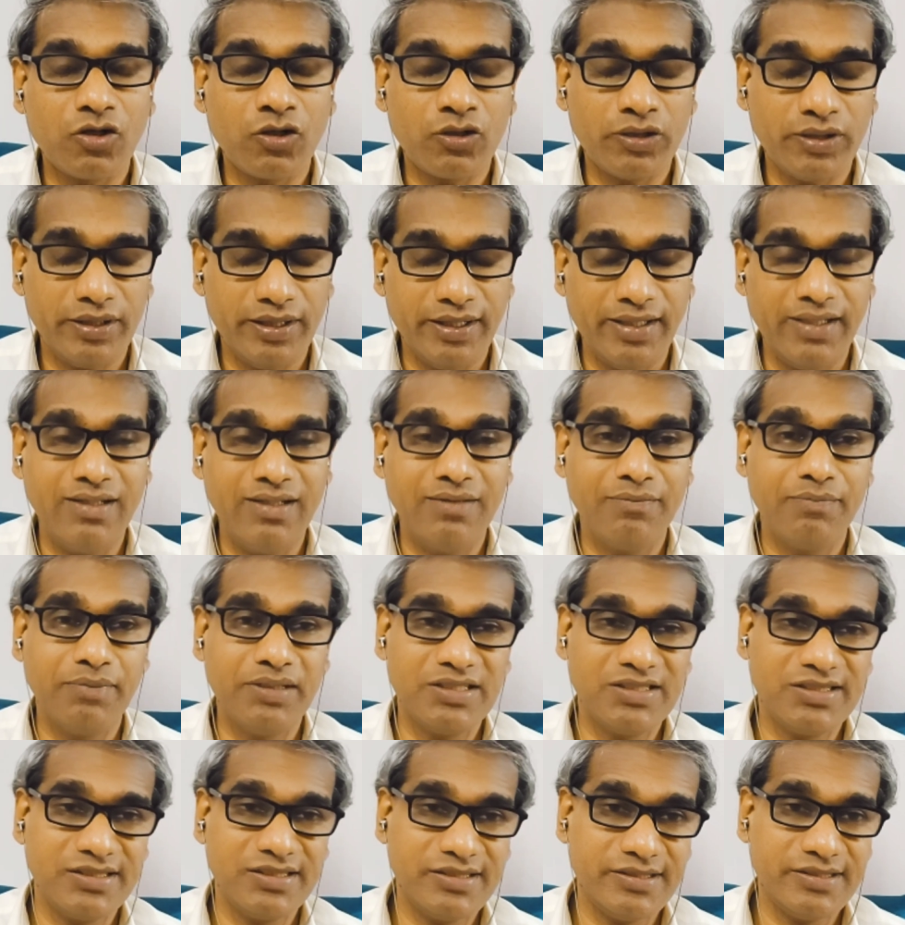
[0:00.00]
on daily
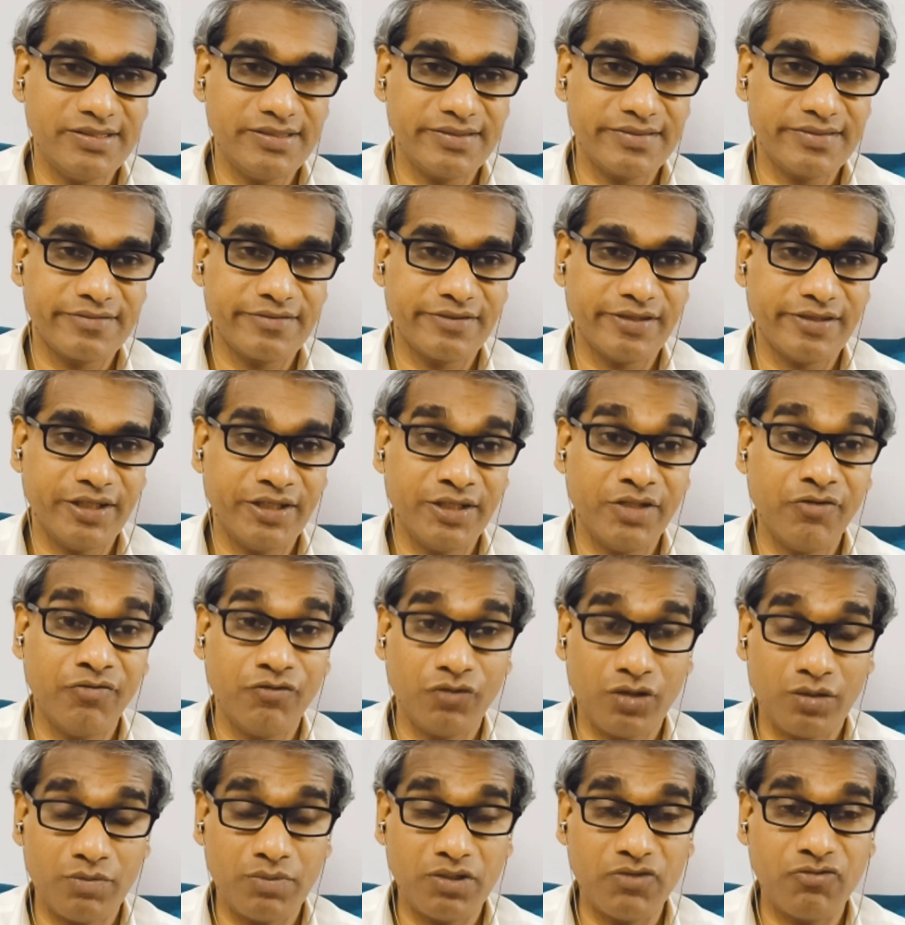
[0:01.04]
basis in the
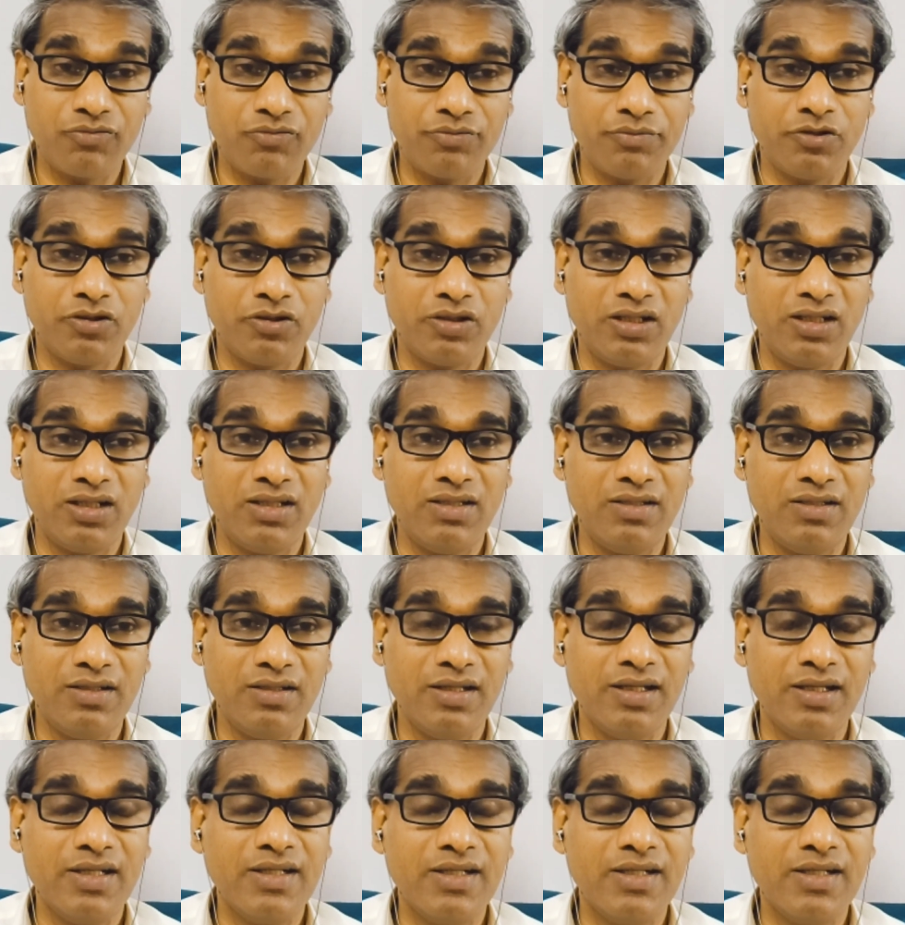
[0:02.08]
form of Murli,